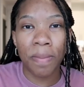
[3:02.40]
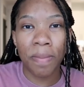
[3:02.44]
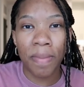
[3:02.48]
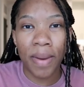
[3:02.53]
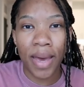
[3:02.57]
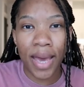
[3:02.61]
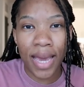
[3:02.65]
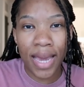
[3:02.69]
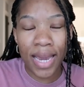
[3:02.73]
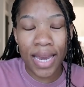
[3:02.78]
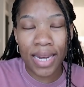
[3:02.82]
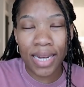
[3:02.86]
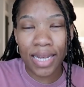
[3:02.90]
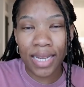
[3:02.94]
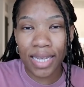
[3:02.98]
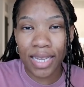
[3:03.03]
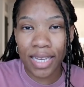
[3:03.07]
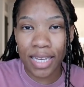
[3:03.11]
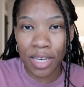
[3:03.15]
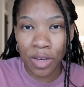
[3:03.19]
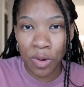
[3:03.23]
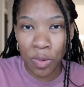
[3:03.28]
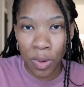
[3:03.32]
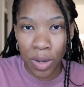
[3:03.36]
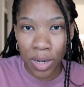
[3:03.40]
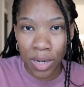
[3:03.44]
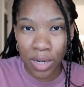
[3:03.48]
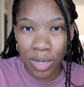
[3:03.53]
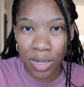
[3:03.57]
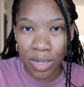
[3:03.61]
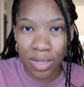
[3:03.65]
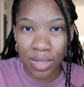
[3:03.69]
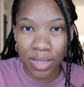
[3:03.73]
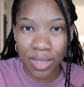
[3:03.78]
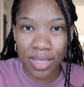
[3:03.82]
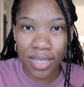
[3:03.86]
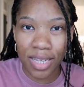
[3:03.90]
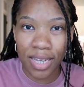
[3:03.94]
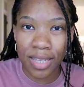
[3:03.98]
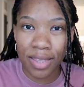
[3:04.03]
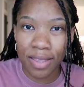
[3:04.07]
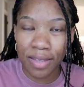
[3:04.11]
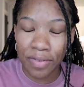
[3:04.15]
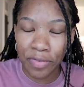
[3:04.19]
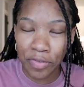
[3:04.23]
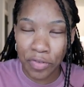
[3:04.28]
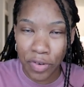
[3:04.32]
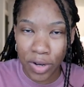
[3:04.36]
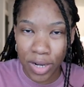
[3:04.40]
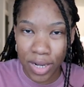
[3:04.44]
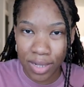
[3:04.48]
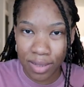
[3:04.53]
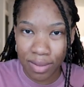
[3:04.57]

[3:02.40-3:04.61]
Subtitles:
main keywords in the front.